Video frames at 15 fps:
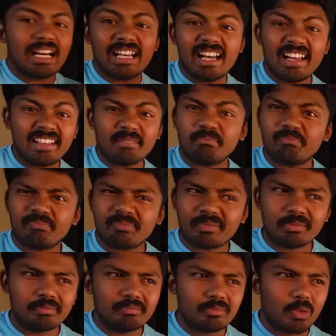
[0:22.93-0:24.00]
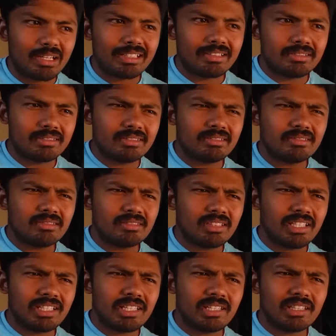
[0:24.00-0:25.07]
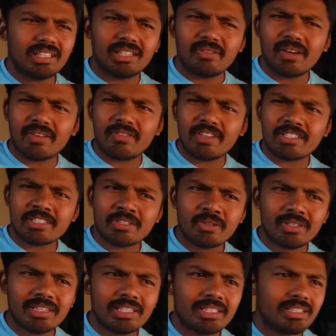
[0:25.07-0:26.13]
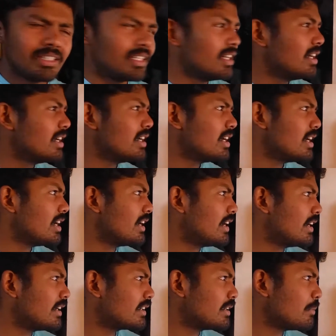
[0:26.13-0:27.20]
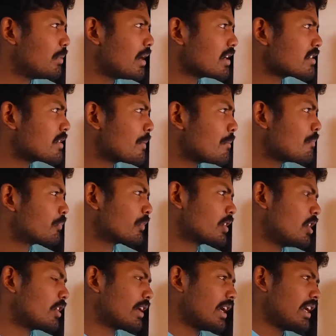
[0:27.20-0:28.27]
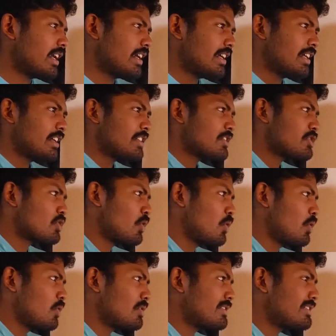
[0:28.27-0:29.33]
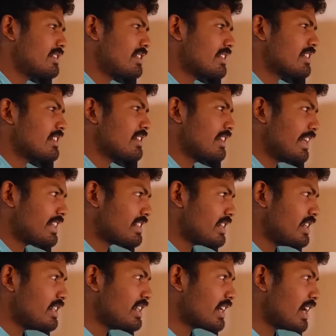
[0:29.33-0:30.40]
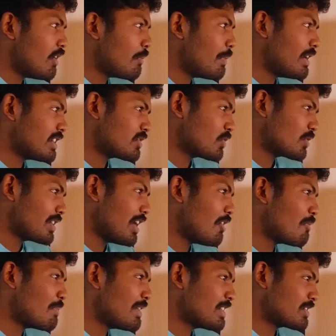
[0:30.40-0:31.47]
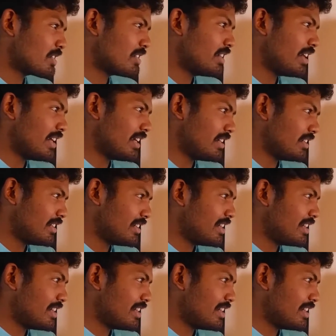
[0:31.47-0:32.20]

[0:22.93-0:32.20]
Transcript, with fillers: uh, what, 30, 35 years ago I think? Uh, the past. Okay, so let's see the cow page. So cow page, they